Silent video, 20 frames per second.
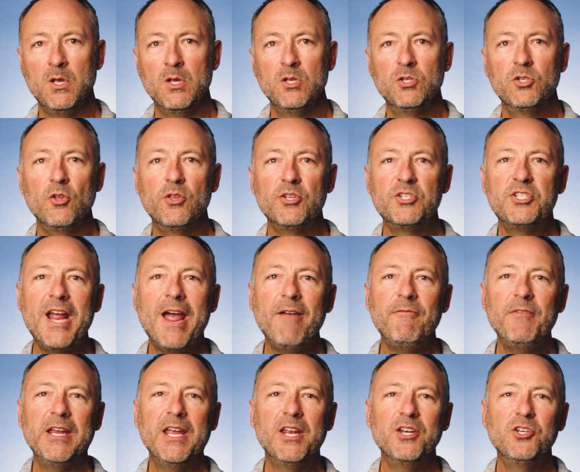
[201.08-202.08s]
So the
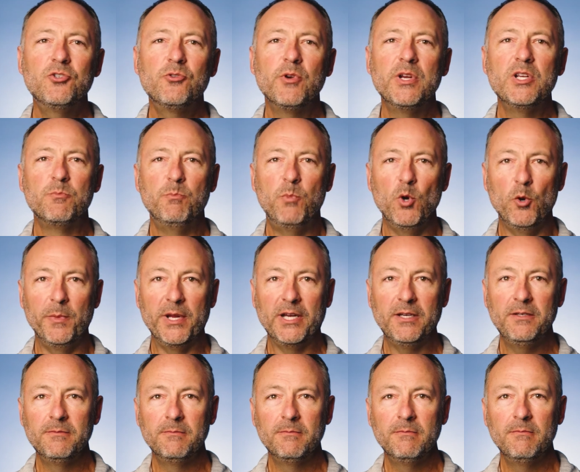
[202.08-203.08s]
staffing industry is
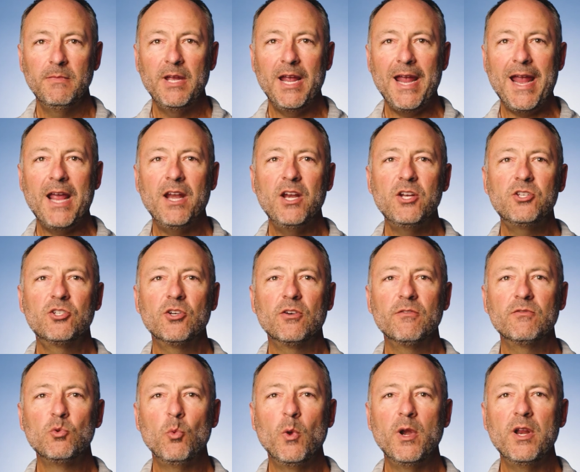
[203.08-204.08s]
booming, and it
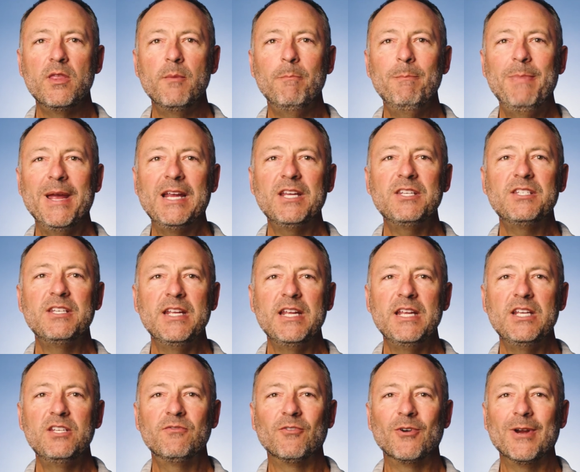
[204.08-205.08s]
serves one of the biggest
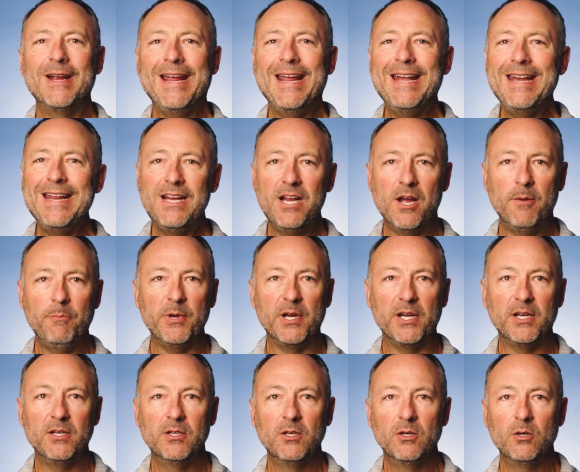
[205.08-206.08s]
needs for any
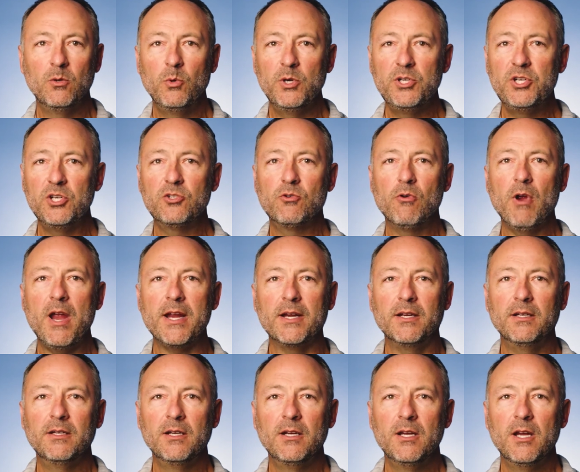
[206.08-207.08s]
company, which is great.
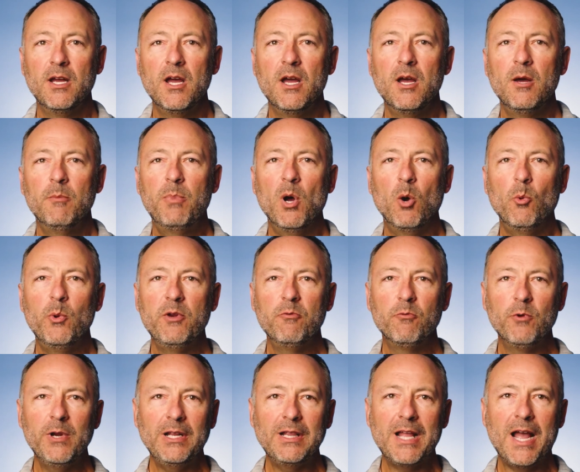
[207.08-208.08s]
But we
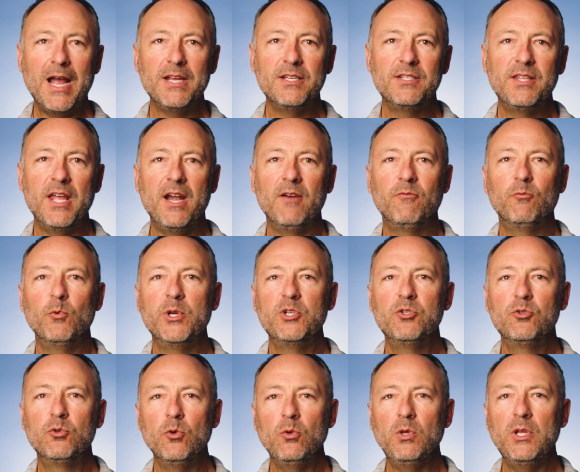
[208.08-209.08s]
realized that if we
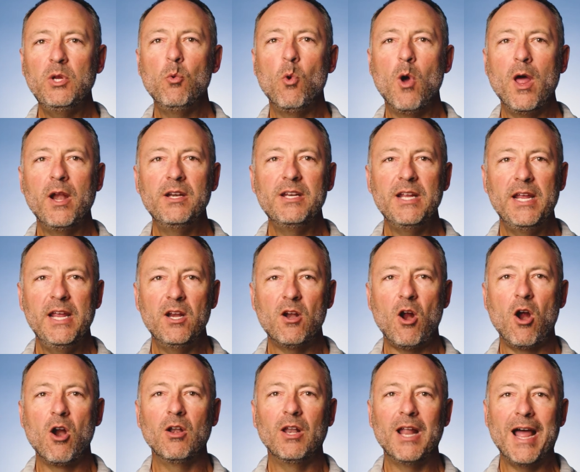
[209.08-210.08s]
truly wanted to hit
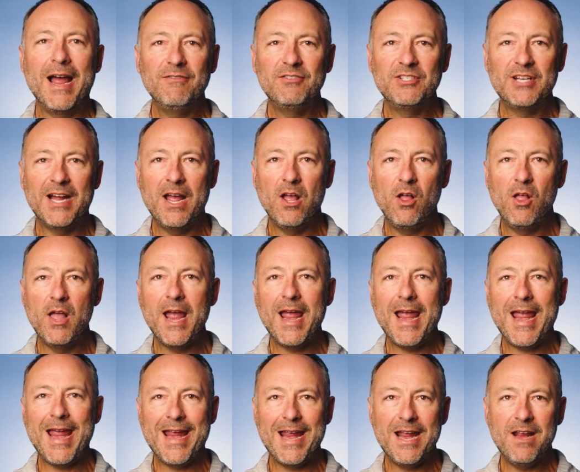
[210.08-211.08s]
our lifestyle
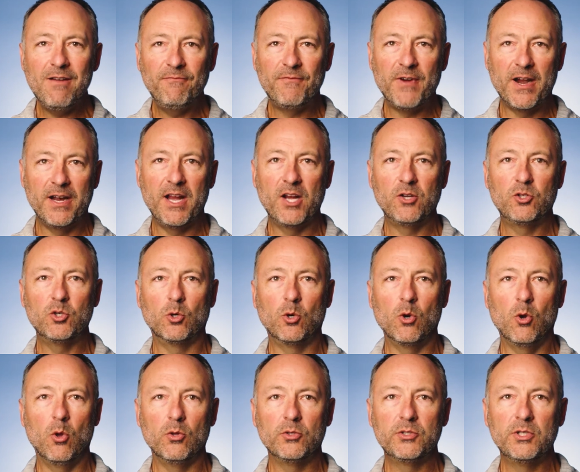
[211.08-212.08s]
and financial
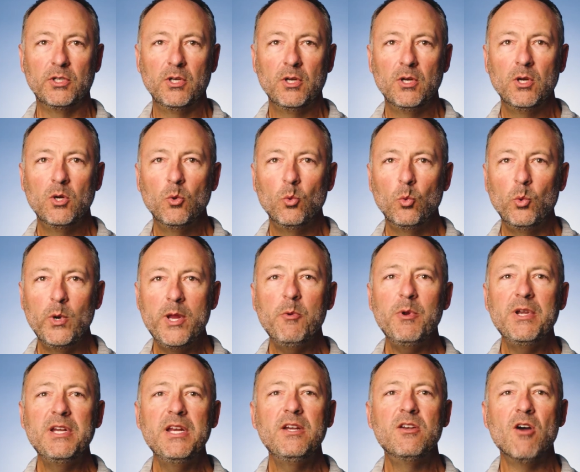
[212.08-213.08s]
goals, we
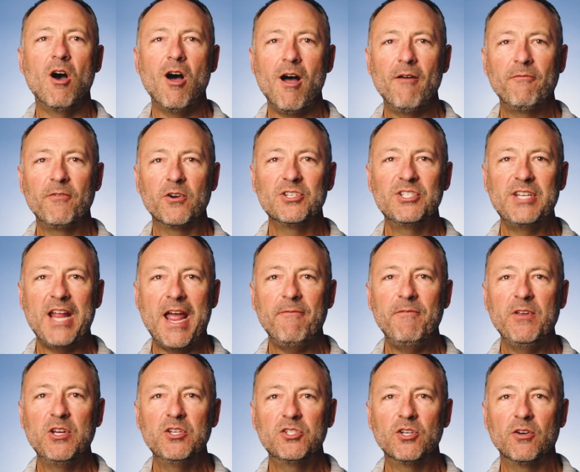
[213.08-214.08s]
would need to offer
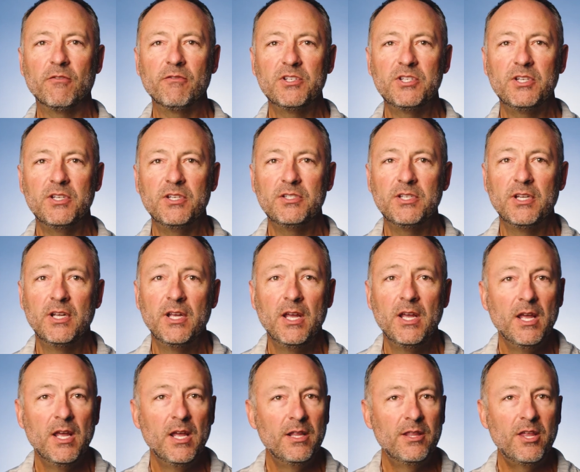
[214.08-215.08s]
staffing services
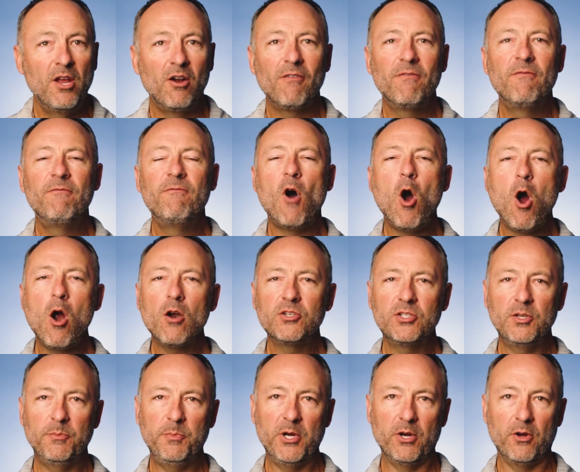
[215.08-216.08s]
that are far
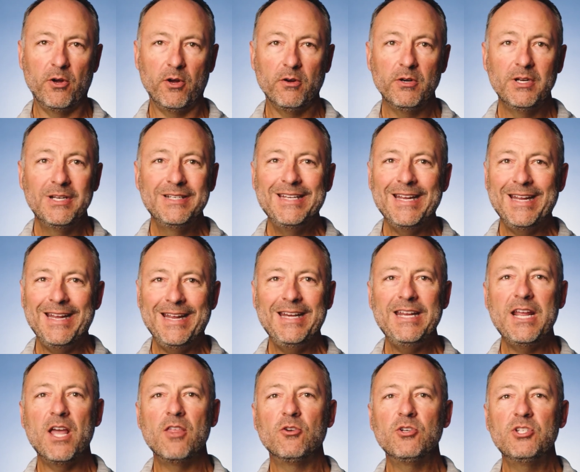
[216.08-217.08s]
superior to
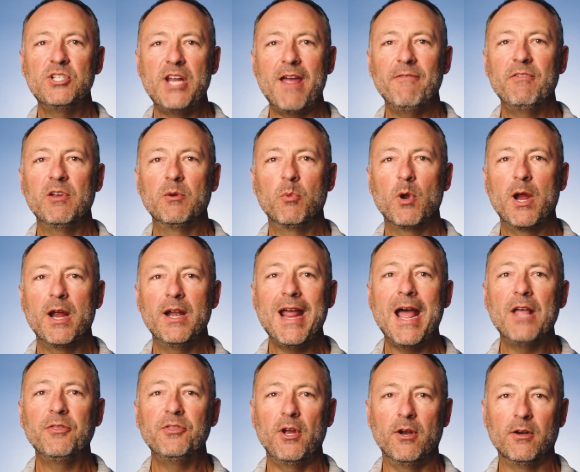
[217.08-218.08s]
any other staffing brand
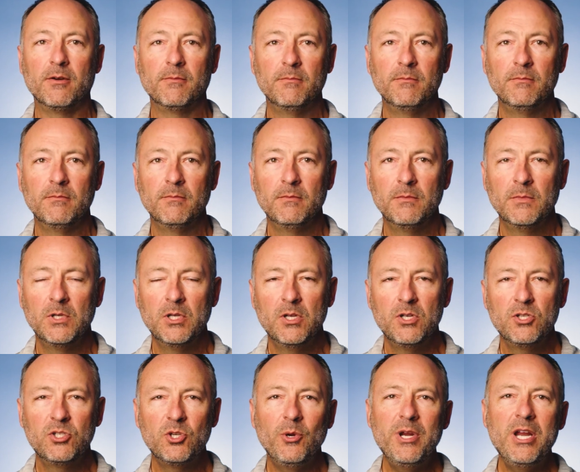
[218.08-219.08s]
out there.
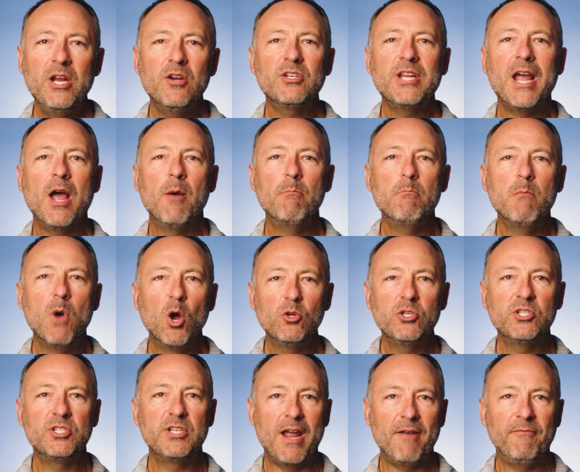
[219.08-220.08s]
So here's how
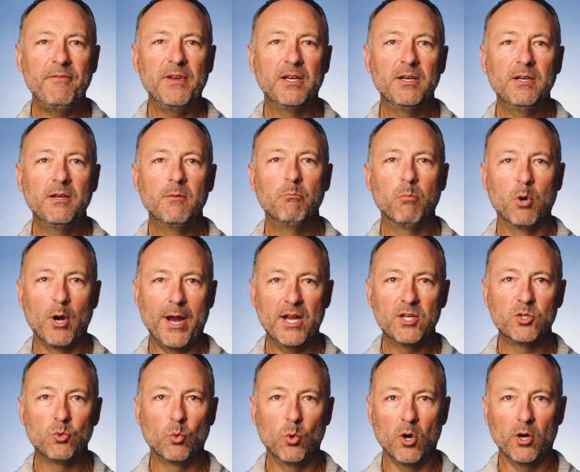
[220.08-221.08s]
most staffing
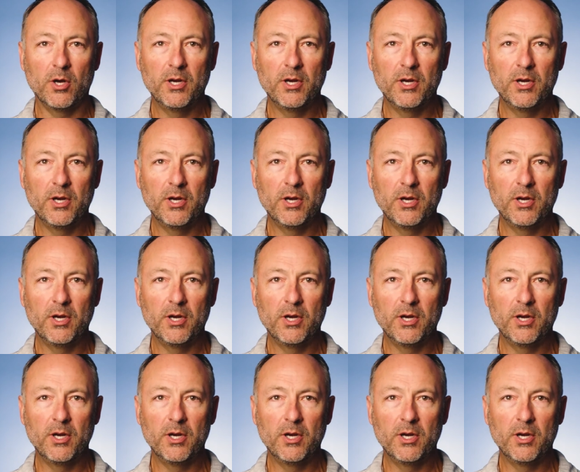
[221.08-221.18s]
brands work.